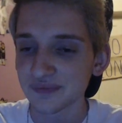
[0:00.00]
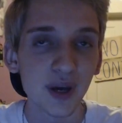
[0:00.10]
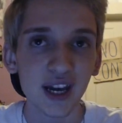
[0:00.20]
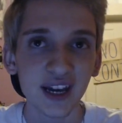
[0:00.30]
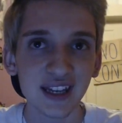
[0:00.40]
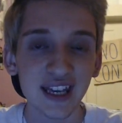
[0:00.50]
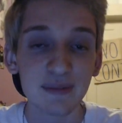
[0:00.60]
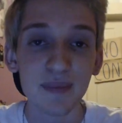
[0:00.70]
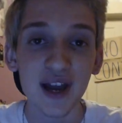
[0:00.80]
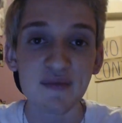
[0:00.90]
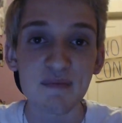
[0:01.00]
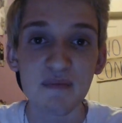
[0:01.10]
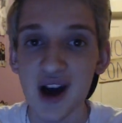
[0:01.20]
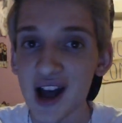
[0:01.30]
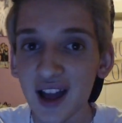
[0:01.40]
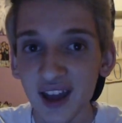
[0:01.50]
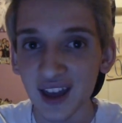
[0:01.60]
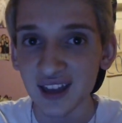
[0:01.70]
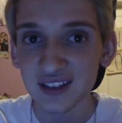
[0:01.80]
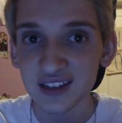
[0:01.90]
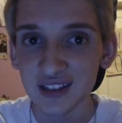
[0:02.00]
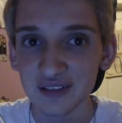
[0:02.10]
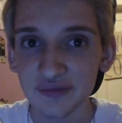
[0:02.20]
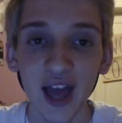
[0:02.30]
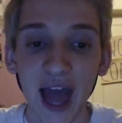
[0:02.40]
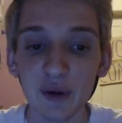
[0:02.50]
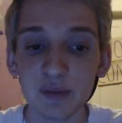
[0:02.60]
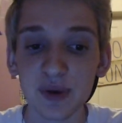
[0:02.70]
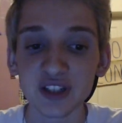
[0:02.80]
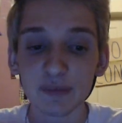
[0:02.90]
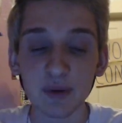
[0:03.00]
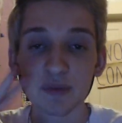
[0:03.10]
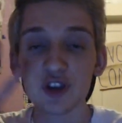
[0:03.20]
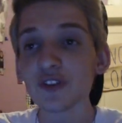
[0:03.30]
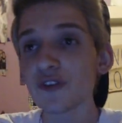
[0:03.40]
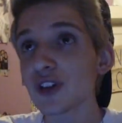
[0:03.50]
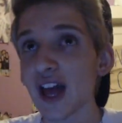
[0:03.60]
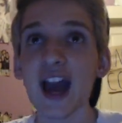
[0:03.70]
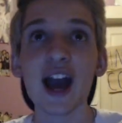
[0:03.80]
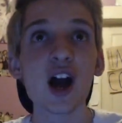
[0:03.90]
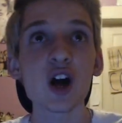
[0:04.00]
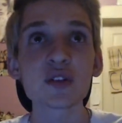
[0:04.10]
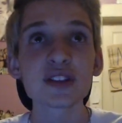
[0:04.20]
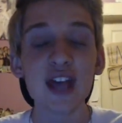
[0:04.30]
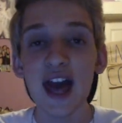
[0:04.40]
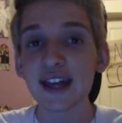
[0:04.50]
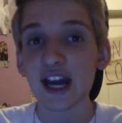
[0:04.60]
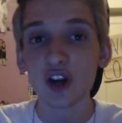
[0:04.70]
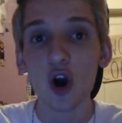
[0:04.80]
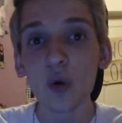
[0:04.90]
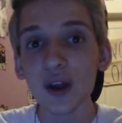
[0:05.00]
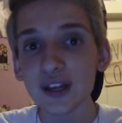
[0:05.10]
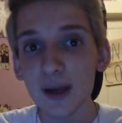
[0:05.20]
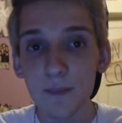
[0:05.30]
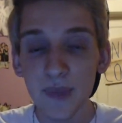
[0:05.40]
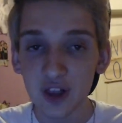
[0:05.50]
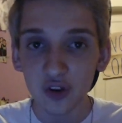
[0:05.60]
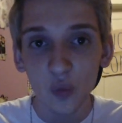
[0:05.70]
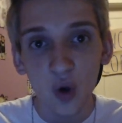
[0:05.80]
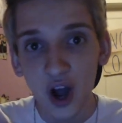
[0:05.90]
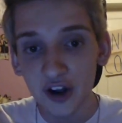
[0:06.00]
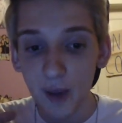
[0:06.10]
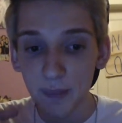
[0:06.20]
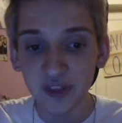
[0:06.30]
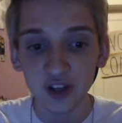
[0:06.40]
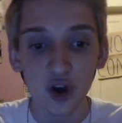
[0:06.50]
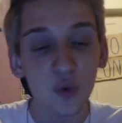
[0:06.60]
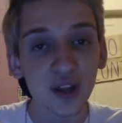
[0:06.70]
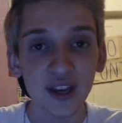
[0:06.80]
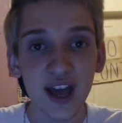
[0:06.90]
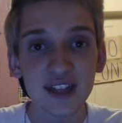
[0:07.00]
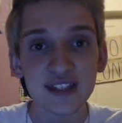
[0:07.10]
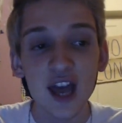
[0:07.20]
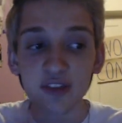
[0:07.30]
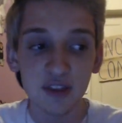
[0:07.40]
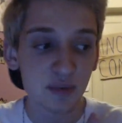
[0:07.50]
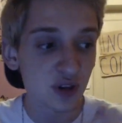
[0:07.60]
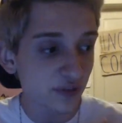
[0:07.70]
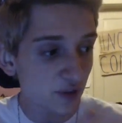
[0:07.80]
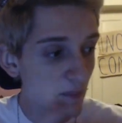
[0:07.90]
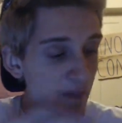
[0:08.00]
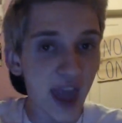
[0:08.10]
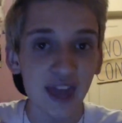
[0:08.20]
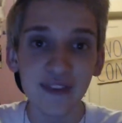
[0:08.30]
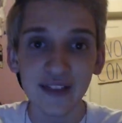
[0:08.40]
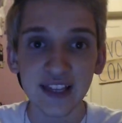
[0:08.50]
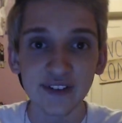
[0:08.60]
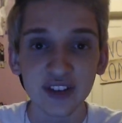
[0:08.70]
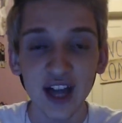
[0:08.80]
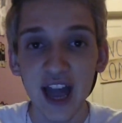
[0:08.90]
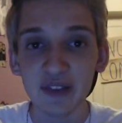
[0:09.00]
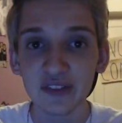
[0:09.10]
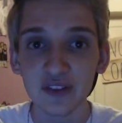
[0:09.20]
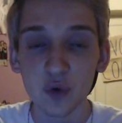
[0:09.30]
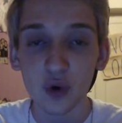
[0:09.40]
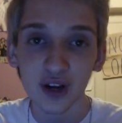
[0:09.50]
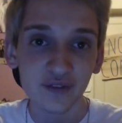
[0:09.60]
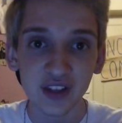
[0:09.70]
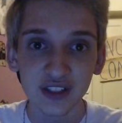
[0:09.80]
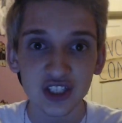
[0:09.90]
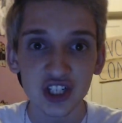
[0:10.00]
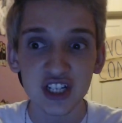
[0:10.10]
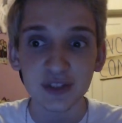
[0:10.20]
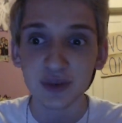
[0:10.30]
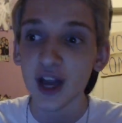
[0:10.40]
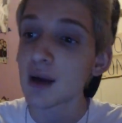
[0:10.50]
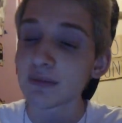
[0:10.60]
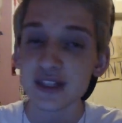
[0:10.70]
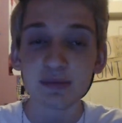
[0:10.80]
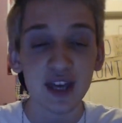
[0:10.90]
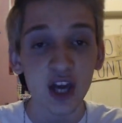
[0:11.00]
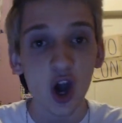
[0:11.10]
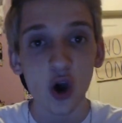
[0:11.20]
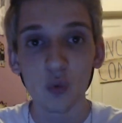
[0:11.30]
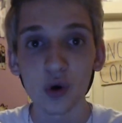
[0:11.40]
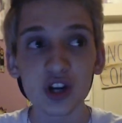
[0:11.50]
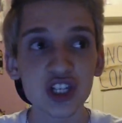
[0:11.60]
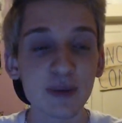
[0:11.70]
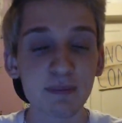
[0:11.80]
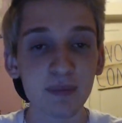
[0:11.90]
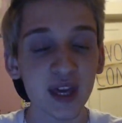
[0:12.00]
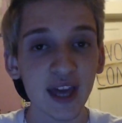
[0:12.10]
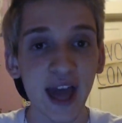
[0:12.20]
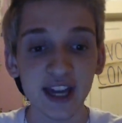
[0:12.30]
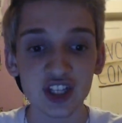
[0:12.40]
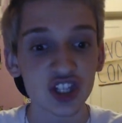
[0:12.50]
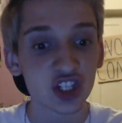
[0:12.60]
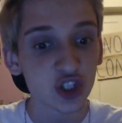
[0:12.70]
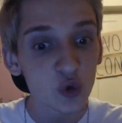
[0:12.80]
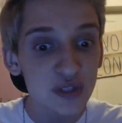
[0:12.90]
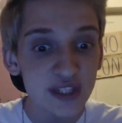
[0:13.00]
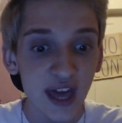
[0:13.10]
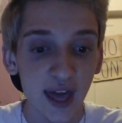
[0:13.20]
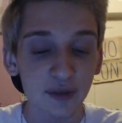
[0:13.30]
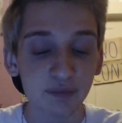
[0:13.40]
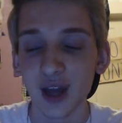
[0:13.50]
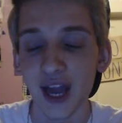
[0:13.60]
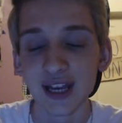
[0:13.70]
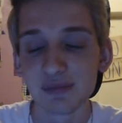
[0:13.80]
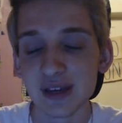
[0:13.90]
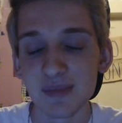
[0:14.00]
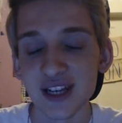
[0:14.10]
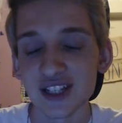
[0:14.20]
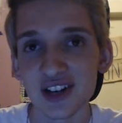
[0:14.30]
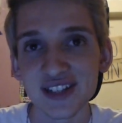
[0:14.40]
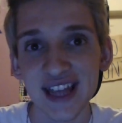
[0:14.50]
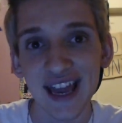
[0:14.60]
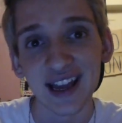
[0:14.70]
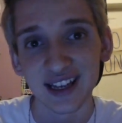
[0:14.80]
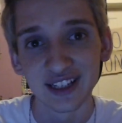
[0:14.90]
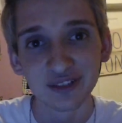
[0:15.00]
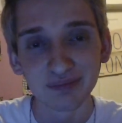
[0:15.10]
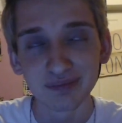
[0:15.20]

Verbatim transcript: But in my mind, I would build up a beautiful house, get coconut milk water up in the coconuts. The beautiful men that live on the island, the foreign villagers, would come to me, worship me, I could seduce them. I'd meet my Tarzan.